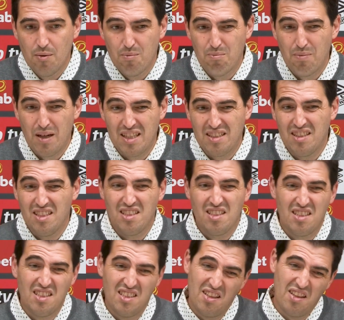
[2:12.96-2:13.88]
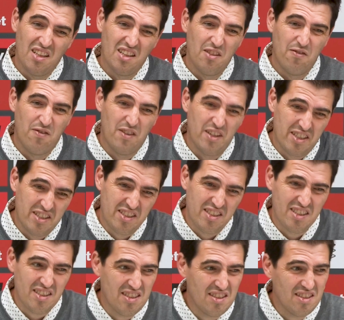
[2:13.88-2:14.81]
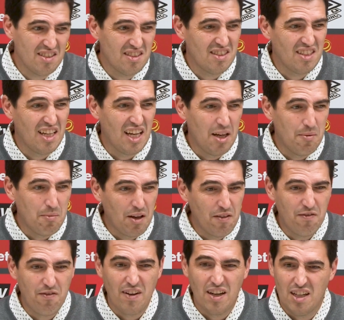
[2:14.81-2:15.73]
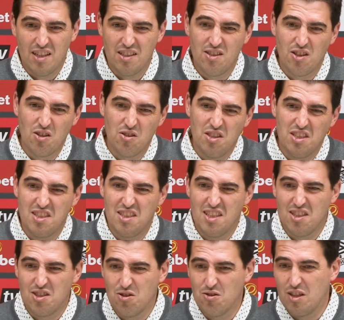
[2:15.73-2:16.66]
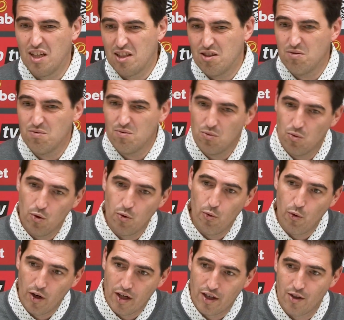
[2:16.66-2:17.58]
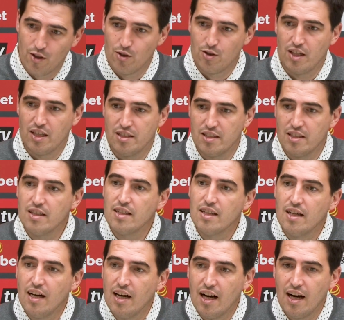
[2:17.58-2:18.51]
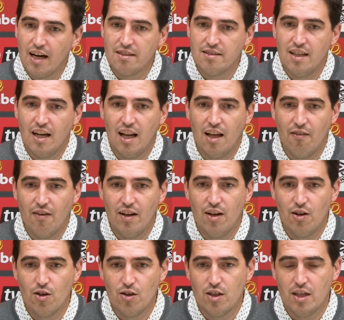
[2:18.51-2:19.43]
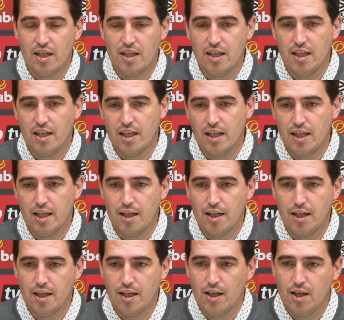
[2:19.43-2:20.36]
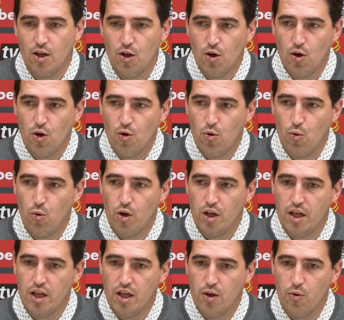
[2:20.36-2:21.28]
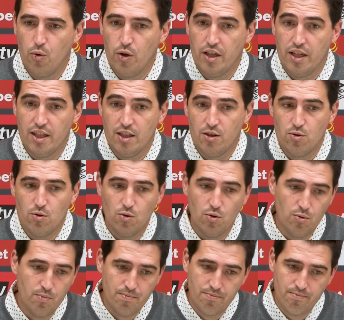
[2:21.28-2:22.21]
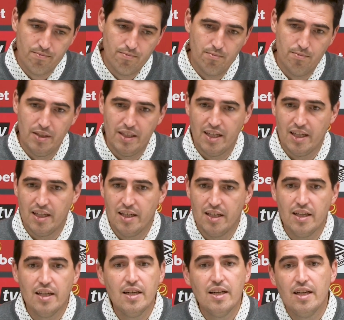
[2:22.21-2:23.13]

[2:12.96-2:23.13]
But it's I think the first game I felt no this season that we were not at at the level no and uh, we we need to be a,